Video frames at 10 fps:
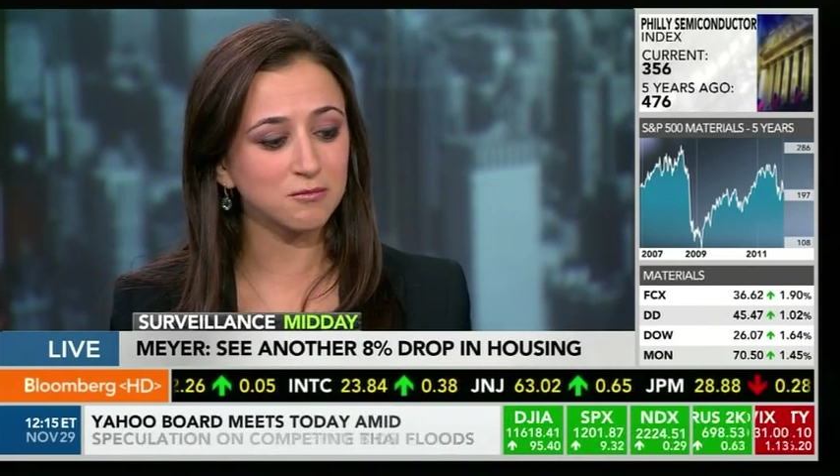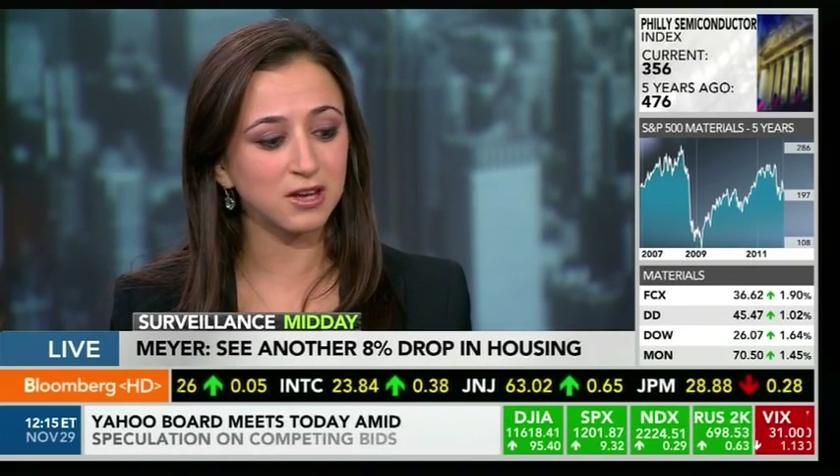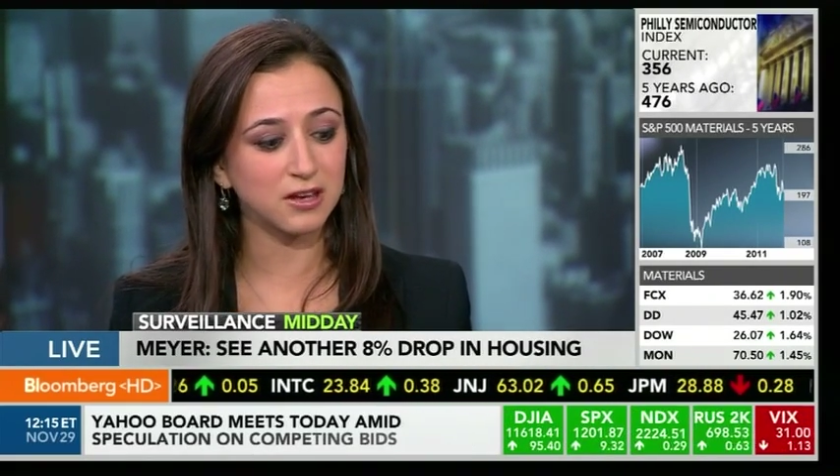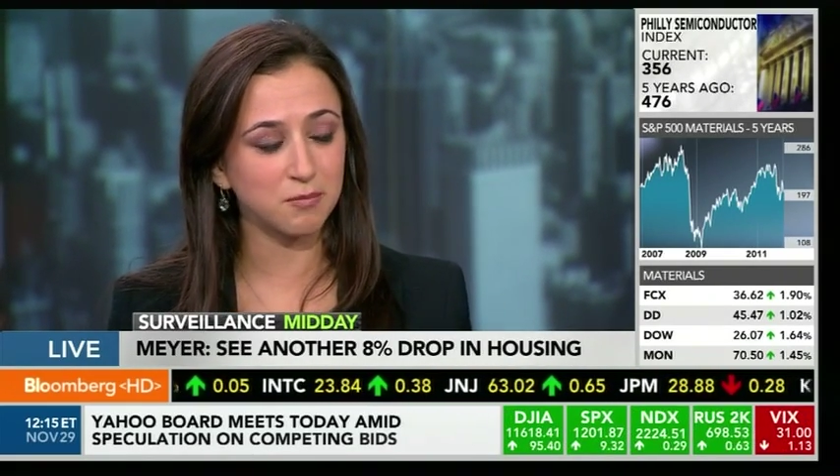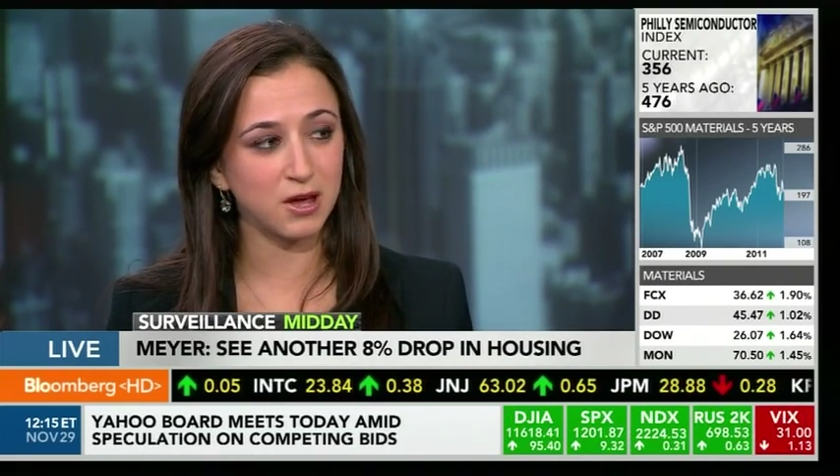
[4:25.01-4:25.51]

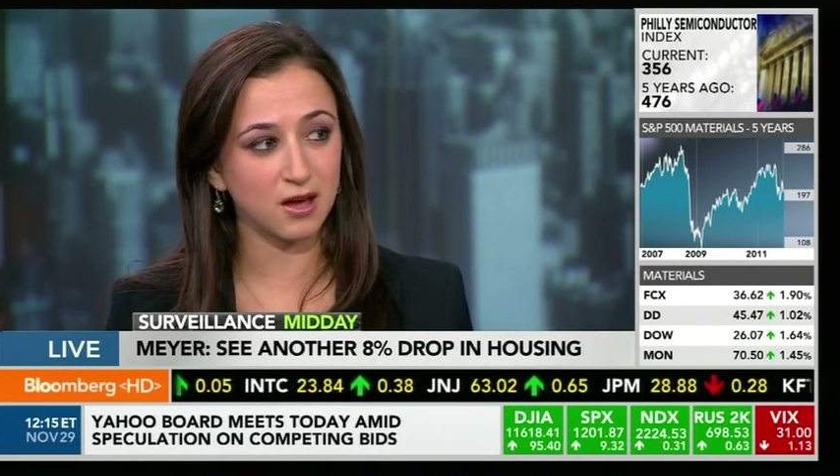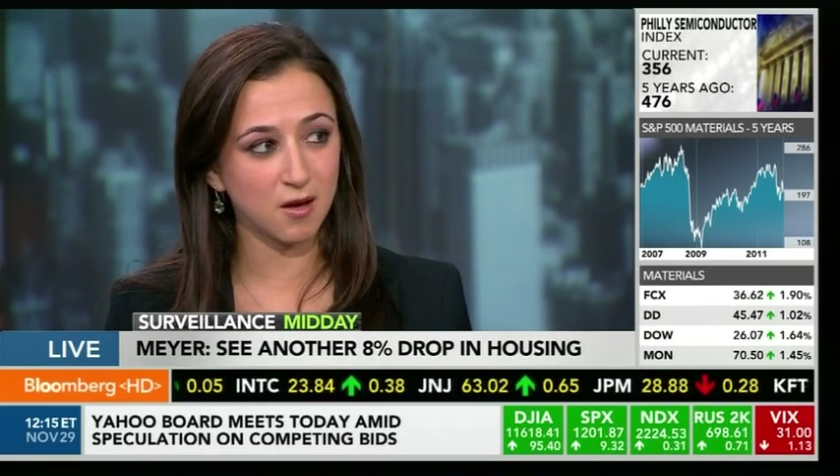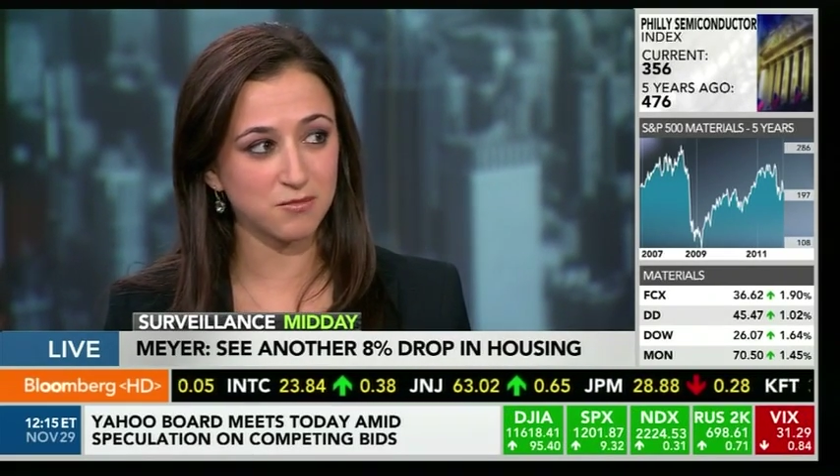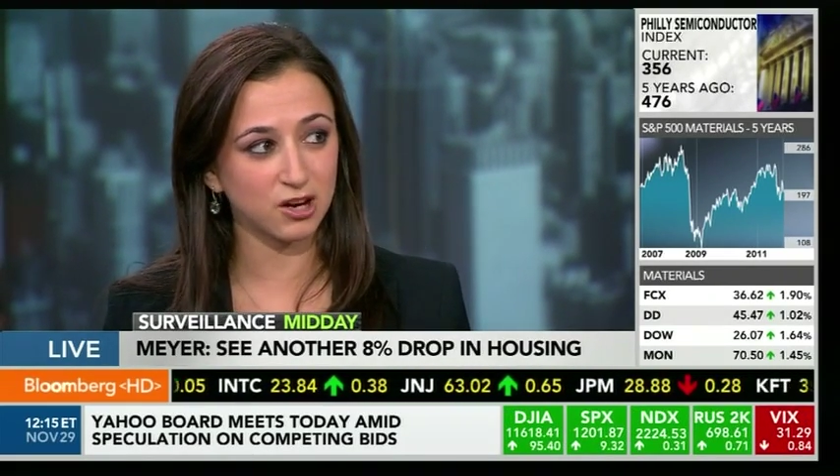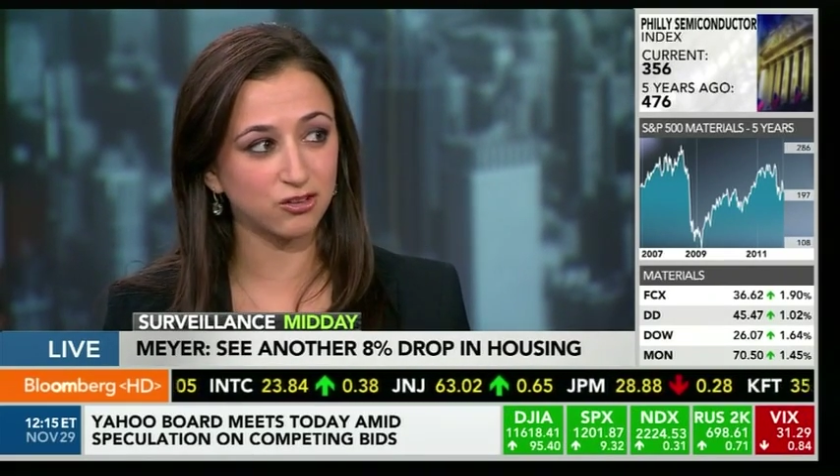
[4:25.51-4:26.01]
demand could pick
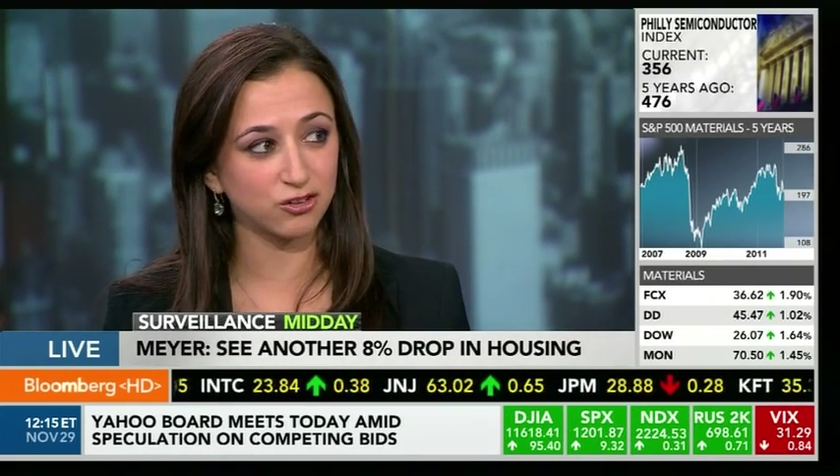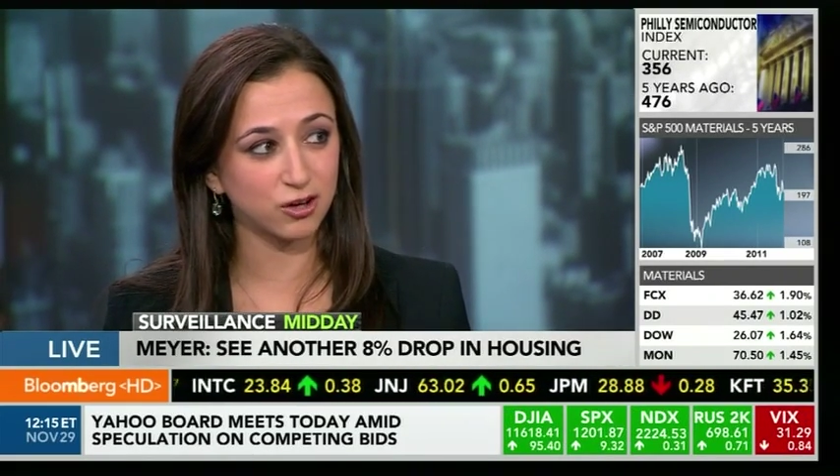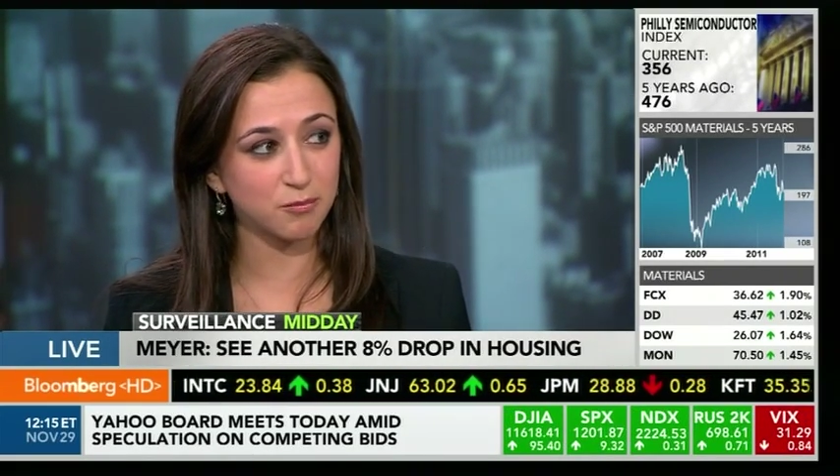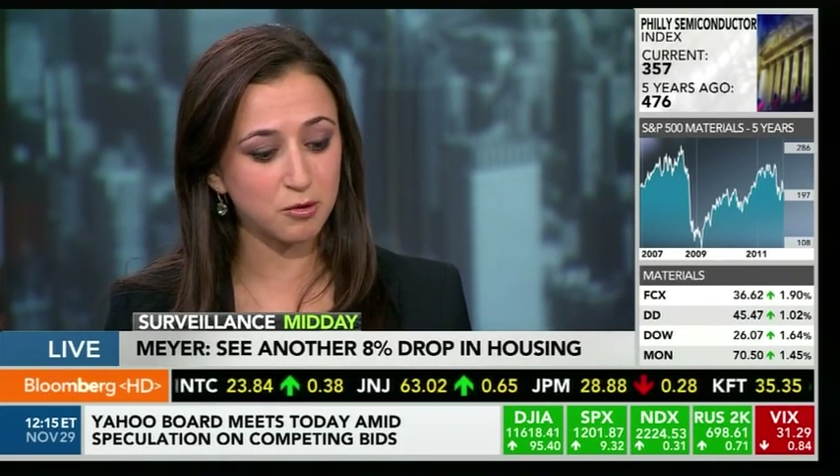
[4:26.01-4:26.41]
up next year,